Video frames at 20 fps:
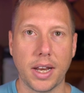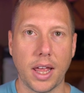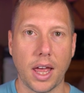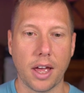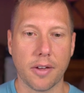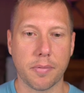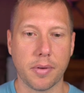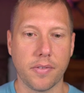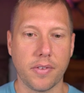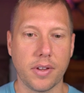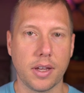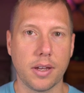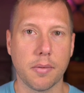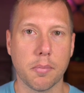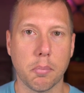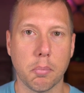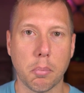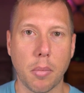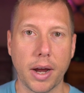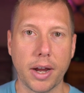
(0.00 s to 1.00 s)
BetaFPV
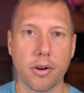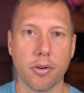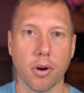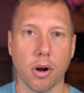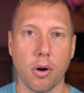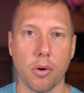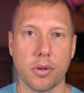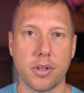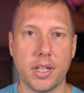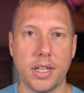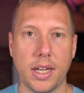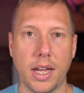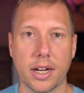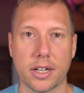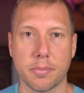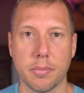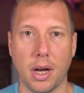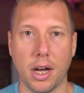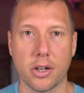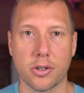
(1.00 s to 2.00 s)
Micro TX
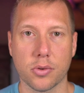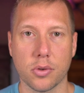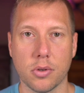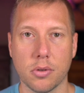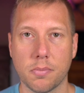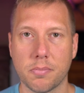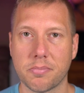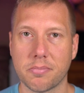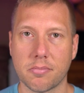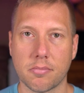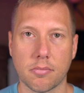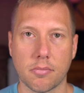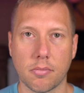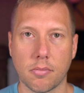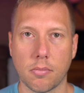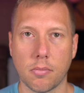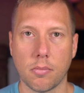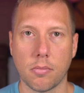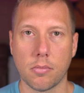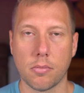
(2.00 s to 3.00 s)
module.
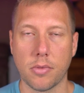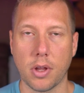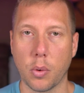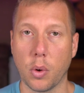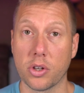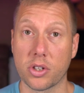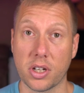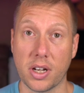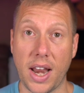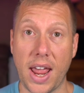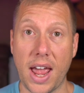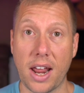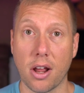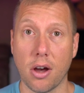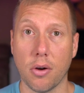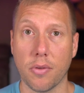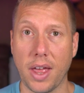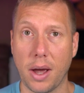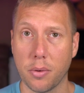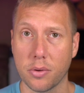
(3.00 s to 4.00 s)
There was a
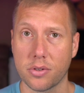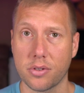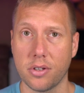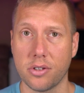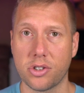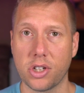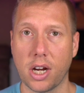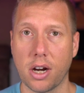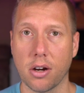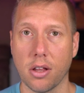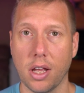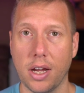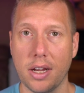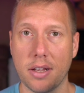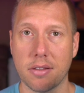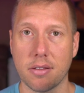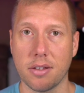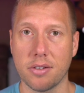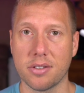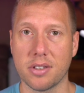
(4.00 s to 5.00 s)
Nano, that was the JR
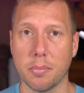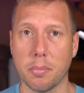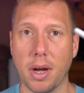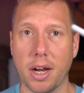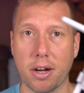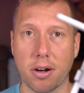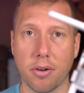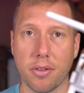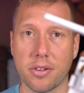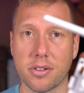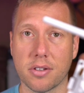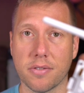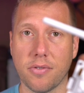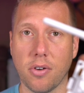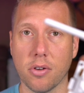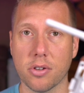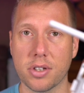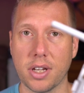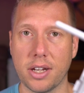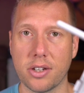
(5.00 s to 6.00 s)
Lite. This is the Micro, this is the
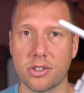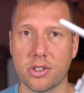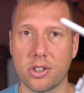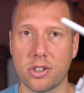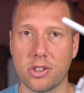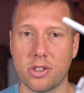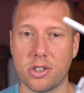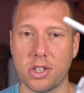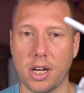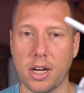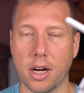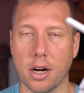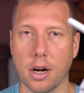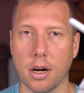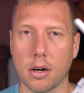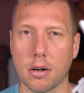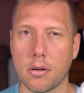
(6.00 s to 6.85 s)
full-size JR.